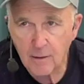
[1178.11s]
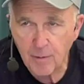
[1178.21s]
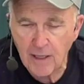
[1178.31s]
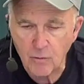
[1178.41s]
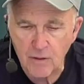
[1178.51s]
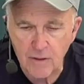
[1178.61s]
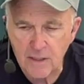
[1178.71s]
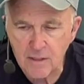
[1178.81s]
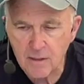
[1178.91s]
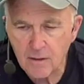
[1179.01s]
buy one of
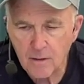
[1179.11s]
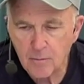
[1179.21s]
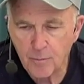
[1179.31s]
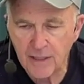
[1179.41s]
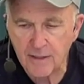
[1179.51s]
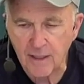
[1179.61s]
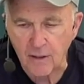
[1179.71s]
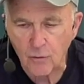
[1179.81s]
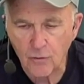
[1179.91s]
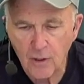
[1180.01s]
these
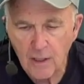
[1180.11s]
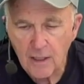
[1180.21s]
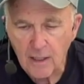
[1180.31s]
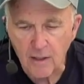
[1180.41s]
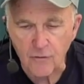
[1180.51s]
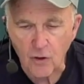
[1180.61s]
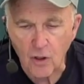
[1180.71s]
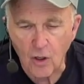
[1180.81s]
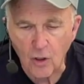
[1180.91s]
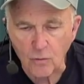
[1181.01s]
pigtails. It's
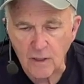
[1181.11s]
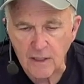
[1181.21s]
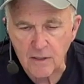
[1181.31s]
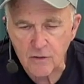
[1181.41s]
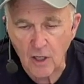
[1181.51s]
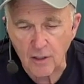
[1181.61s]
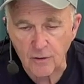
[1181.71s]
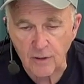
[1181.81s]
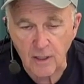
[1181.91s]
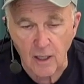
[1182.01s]
already
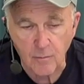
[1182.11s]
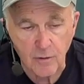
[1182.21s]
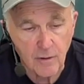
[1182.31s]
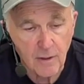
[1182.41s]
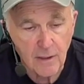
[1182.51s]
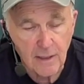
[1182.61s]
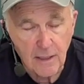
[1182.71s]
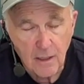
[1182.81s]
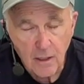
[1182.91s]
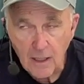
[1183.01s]
soldered up.
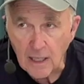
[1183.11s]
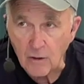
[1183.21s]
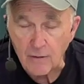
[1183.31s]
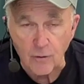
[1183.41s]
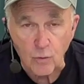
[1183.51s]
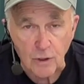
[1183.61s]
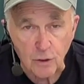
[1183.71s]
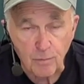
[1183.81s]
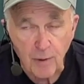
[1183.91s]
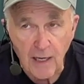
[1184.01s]
However, when you
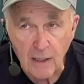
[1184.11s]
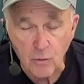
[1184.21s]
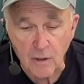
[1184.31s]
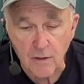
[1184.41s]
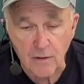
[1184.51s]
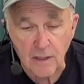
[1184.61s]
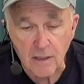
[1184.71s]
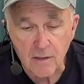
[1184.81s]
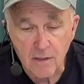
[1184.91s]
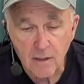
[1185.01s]
buy one of
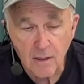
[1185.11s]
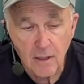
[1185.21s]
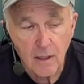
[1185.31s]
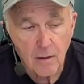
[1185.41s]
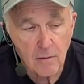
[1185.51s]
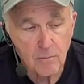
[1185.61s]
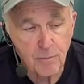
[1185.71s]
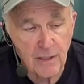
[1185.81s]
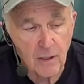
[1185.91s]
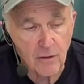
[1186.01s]
these,
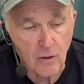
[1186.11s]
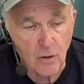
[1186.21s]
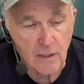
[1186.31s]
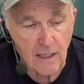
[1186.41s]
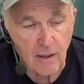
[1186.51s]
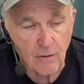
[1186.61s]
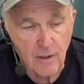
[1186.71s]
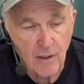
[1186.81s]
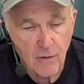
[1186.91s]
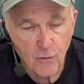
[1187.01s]
be on the lookout.
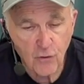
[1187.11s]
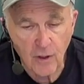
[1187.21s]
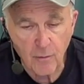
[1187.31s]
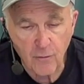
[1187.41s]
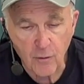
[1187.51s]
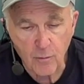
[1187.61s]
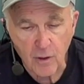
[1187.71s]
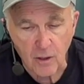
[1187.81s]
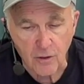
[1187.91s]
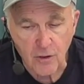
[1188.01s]
Some of them
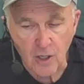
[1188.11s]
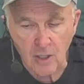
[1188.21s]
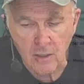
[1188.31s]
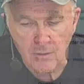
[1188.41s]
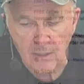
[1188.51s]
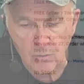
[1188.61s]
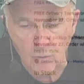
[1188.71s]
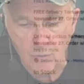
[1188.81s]
are not, they will